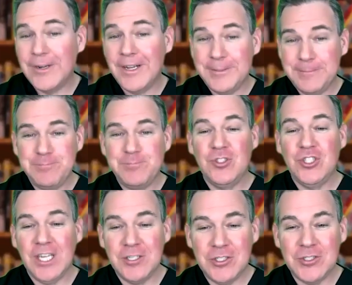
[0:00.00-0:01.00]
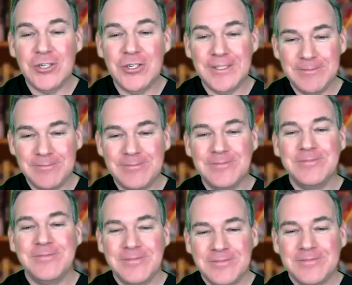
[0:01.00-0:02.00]
in. right? You know, you've got, and
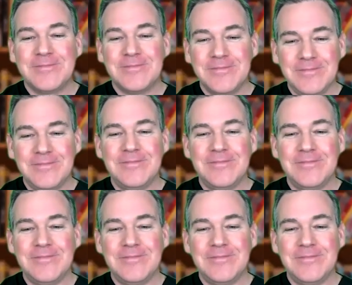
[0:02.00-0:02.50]
I, I,